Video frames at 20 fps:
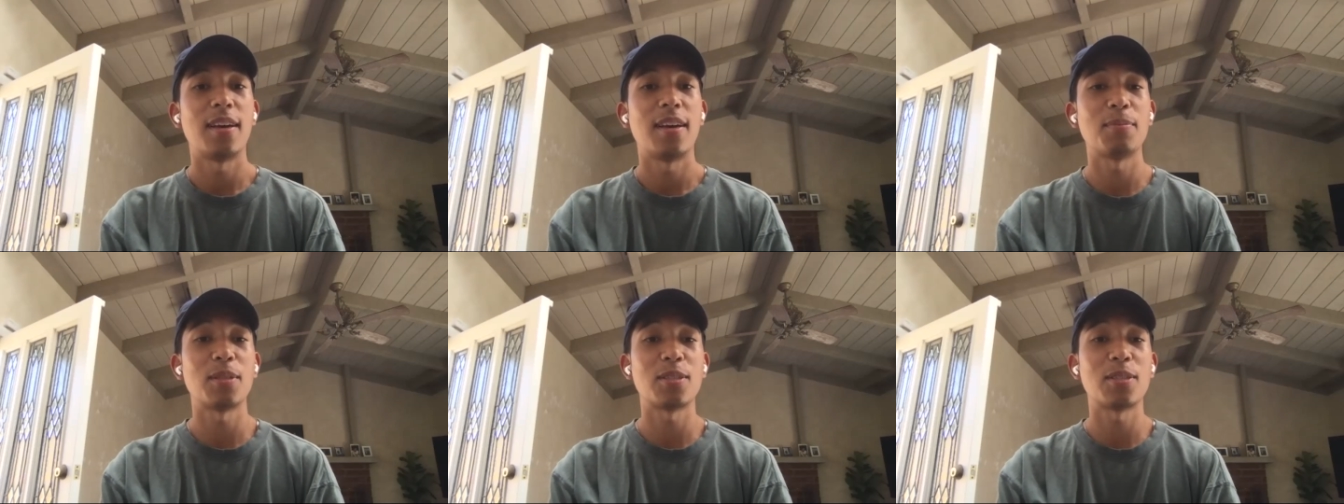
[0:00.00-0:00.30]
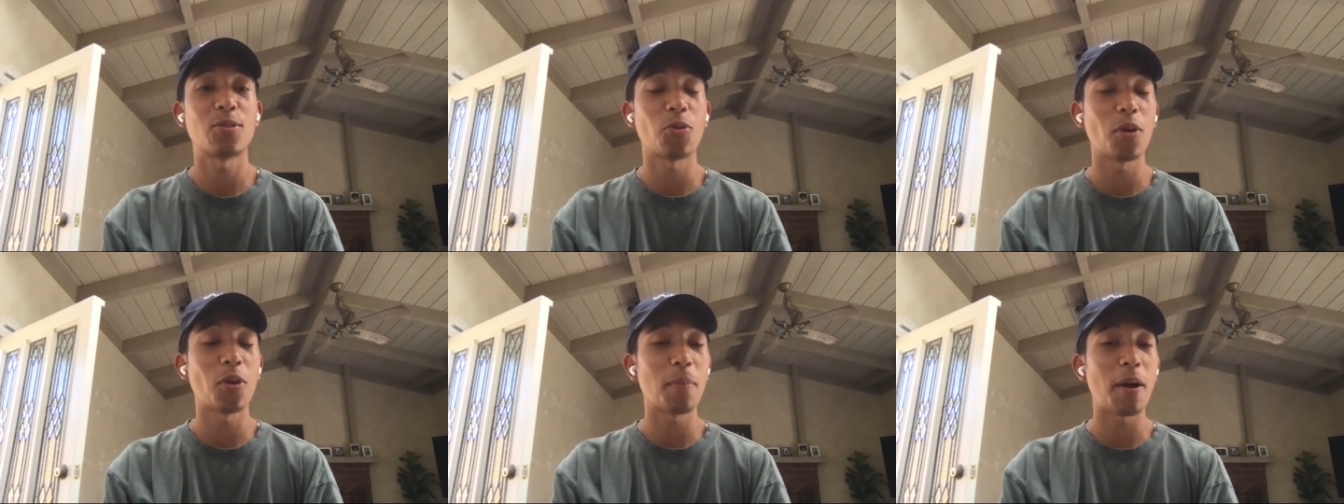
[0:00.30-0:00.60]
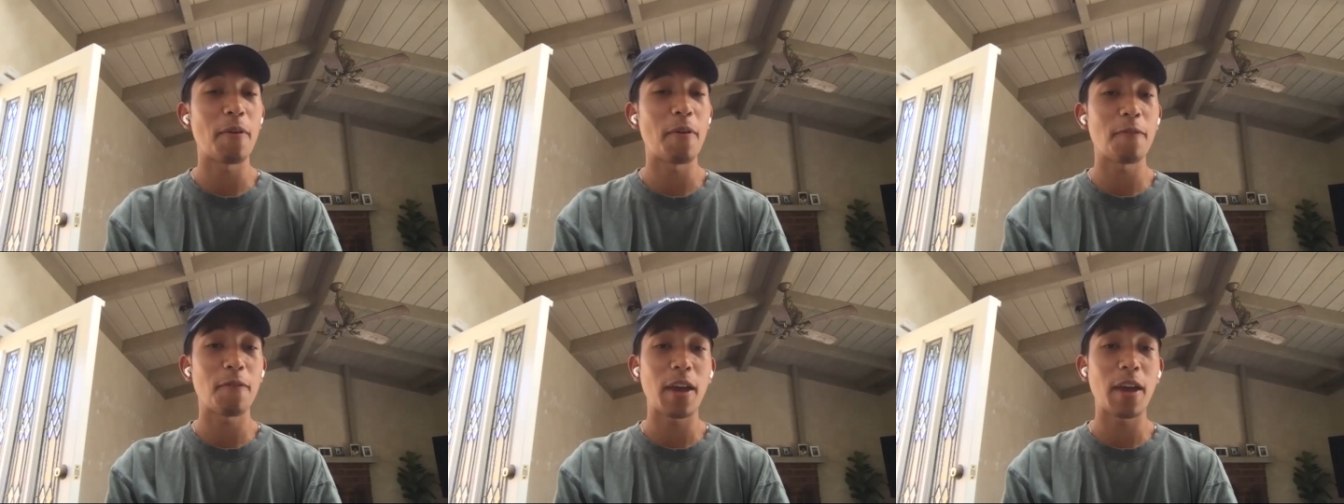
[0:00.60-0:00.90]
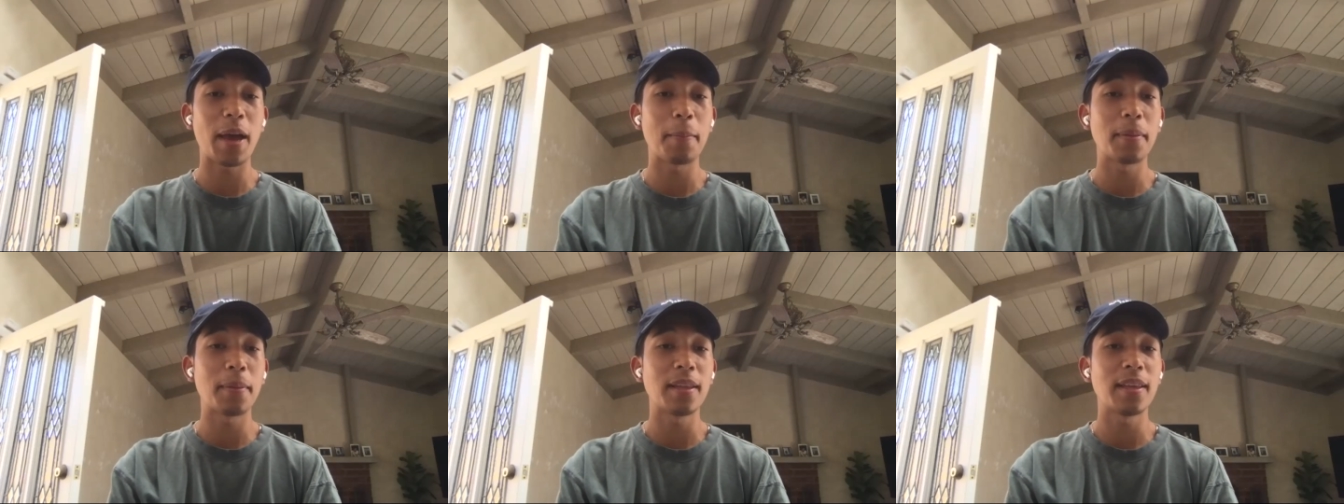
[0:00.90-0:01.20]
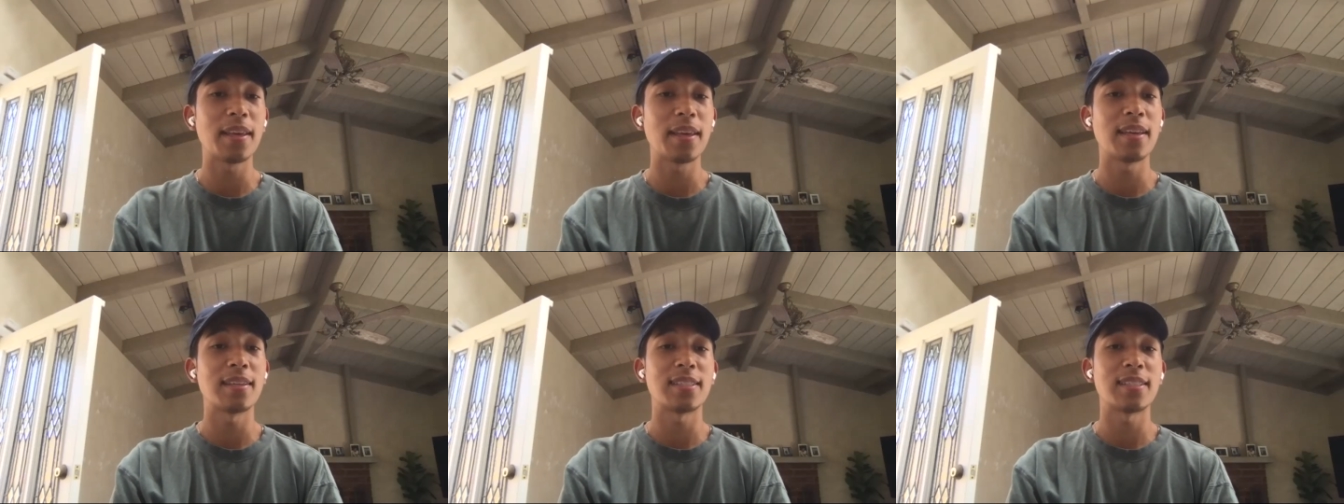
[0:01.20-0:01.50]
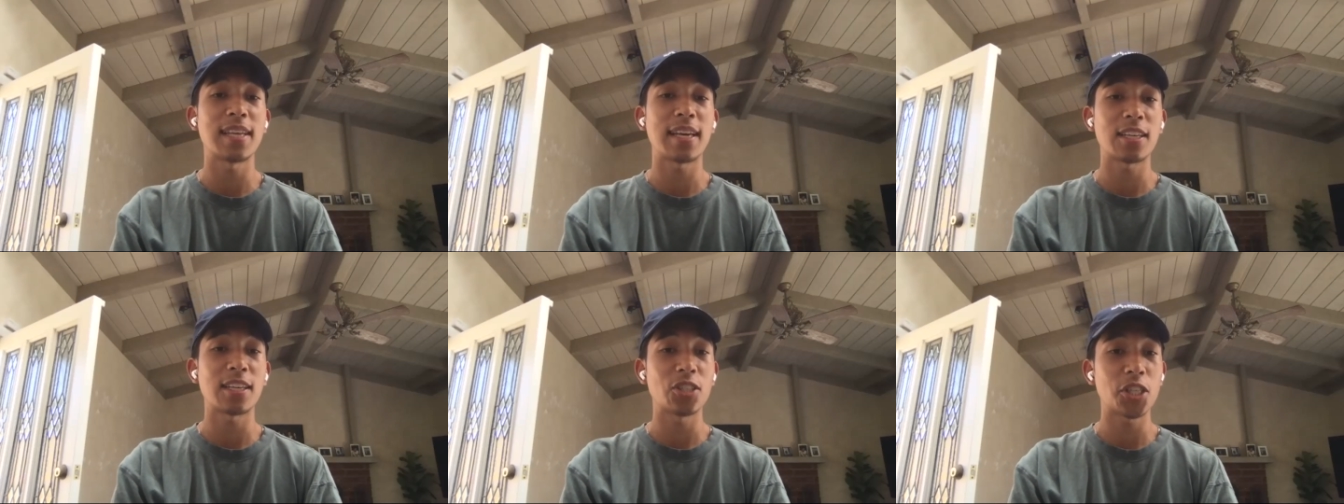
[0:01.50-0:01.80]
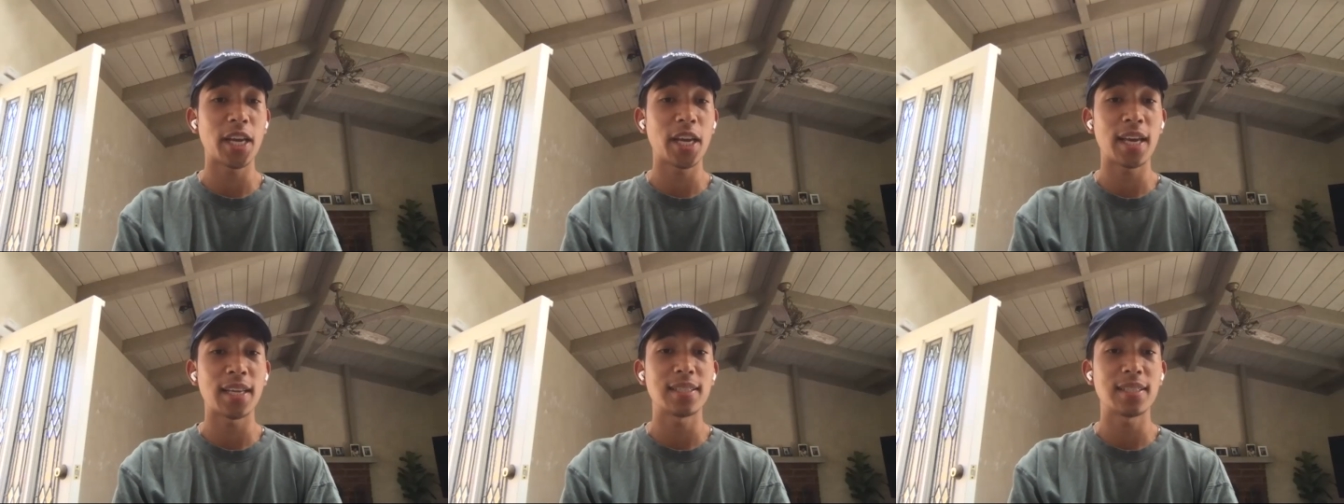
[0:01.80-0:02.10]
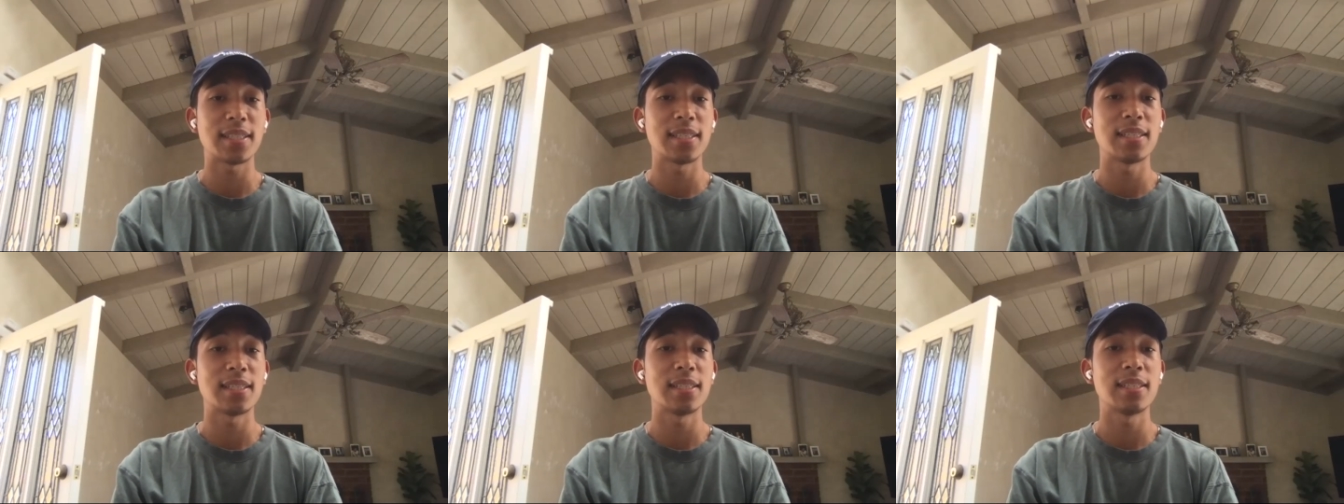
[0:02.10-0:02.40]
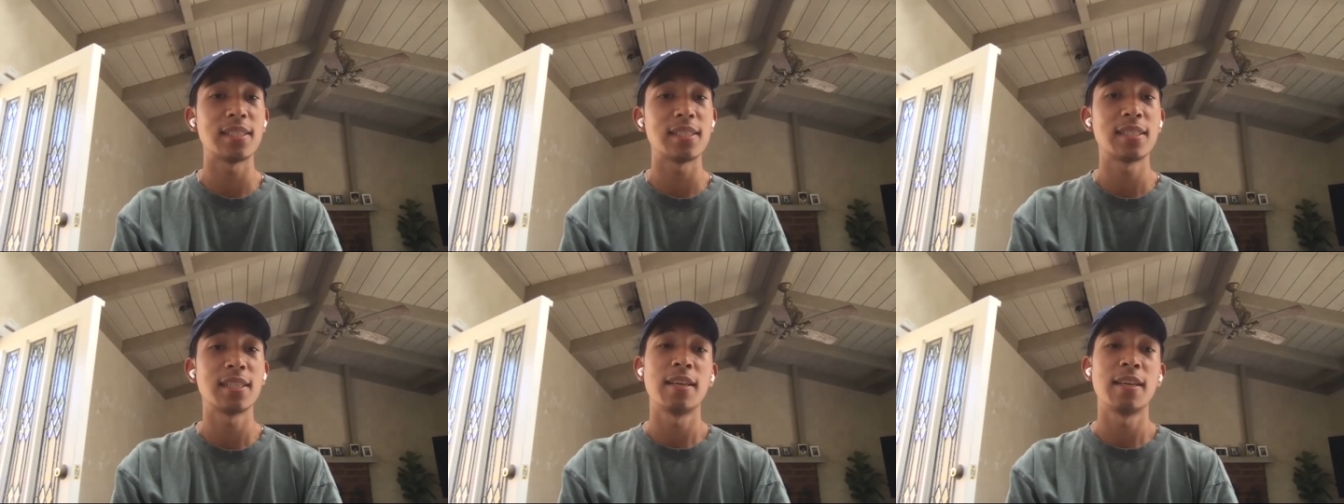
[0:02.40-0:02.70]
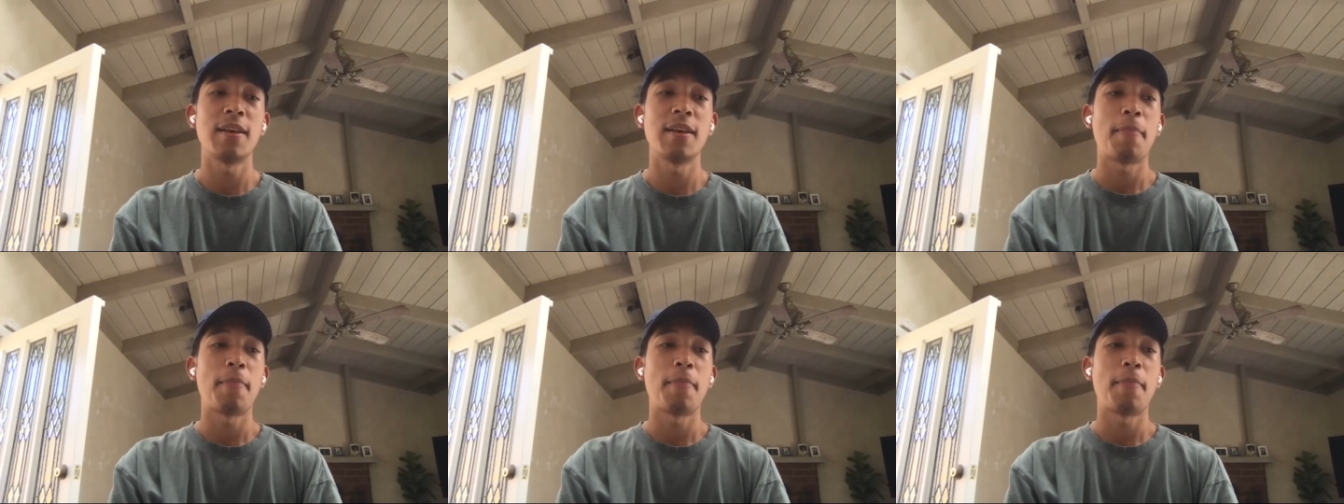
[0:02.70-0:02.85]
It's a story about family and second chances.